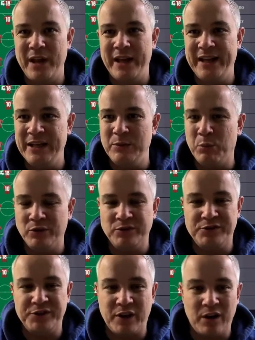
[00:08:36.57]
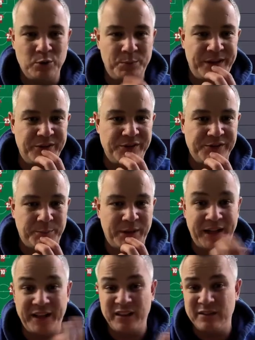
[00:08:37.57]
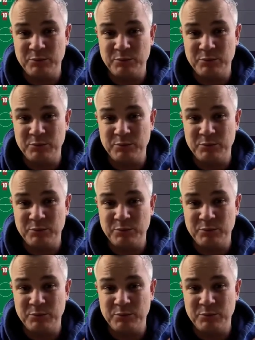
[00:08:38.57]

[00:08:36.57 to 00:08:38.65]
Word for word: he wants to go because he's not playing,